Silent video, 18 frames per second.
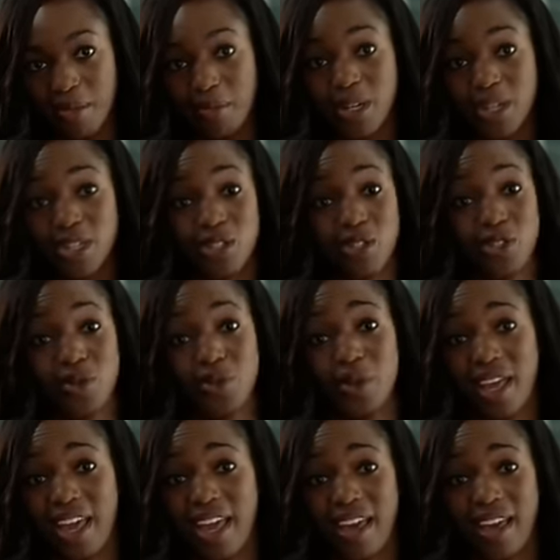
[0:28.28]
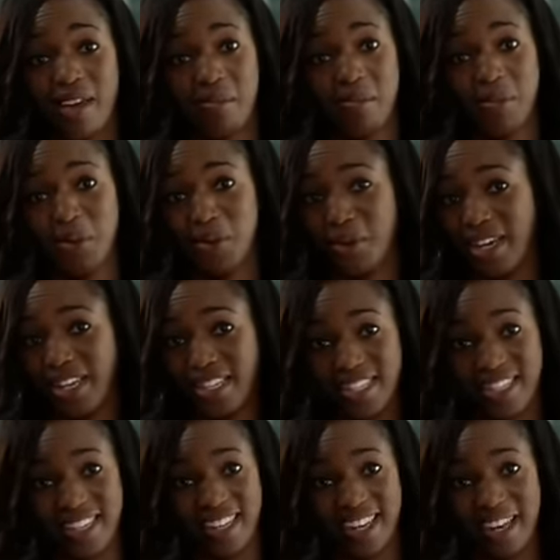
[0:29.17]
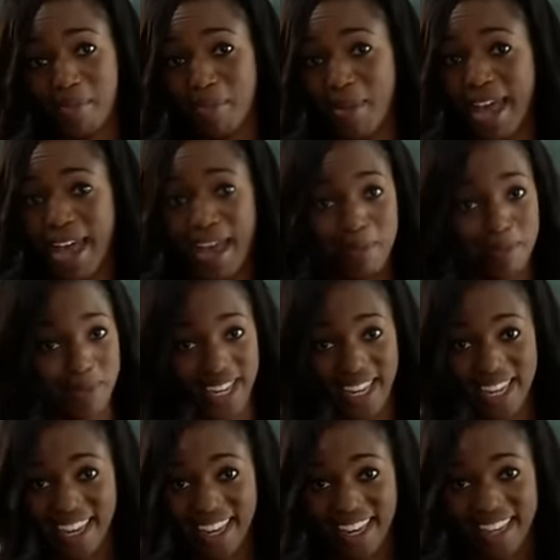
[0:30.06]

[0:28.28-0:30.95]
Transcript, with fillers: I'm not just okay, I'm great. I'm happy.